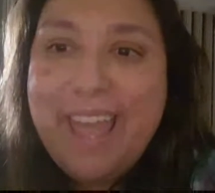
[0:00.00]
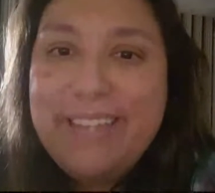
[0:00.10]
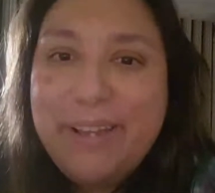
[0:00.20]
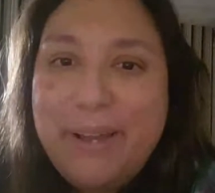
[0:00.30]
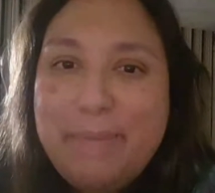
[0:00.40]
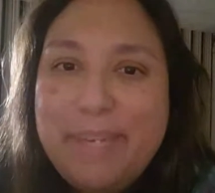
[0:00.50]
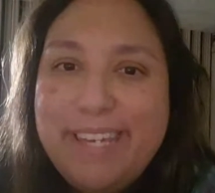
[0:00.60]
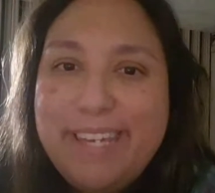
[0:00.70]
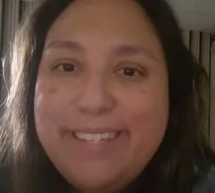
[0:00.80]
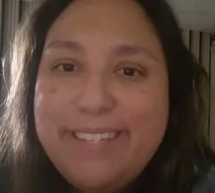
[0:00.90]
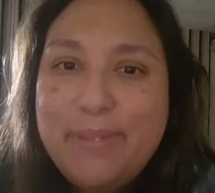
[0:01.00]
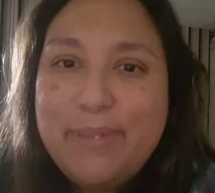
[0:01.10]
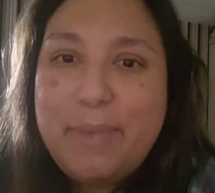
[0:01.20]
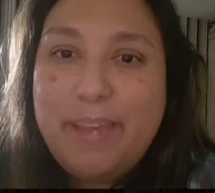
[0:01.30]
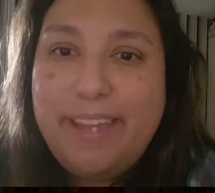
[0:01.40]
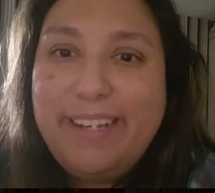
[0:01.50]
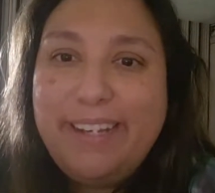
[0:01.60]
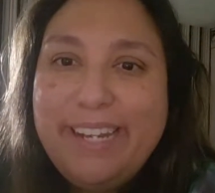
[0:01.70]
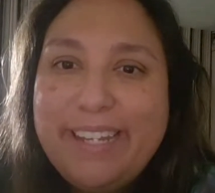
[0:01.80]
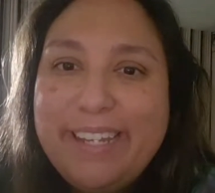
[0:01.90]
Hey, Thomas, what's up,
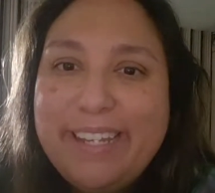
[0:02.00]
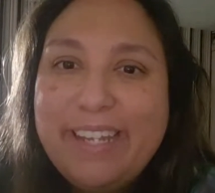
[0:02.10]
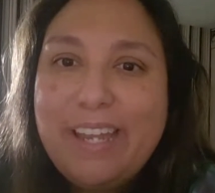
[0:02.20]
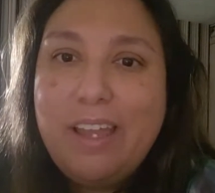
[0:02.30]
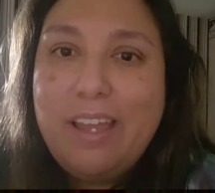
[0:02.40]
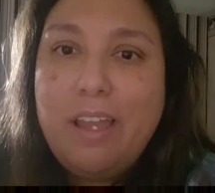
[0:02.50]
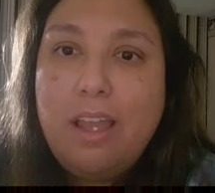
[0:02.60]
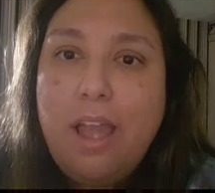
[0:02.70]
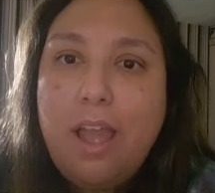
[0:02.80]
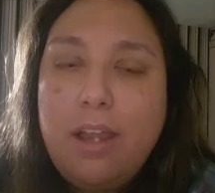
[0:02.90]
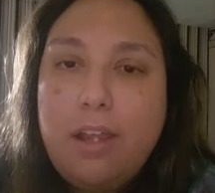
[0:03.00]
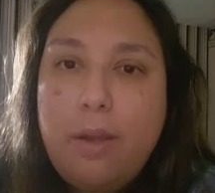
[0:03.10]
hun? I